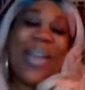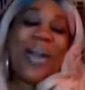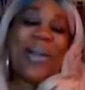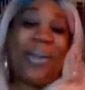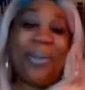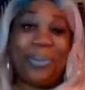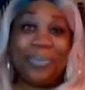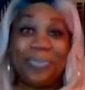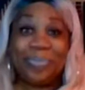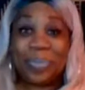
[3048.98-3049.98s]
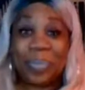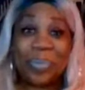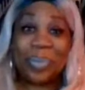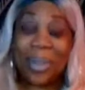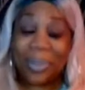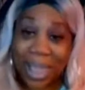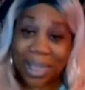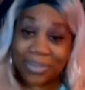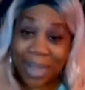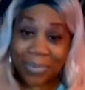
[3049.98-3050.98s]
Ooh.
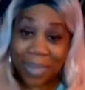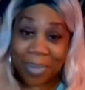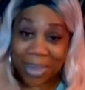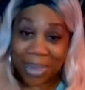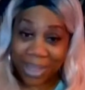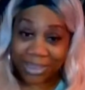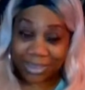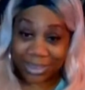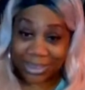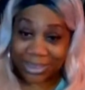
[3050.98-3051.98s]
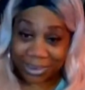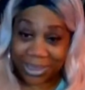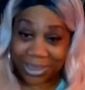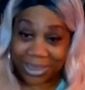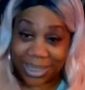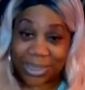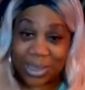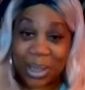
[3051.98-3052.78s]
Okay, now let me ask you this, Queen of Six,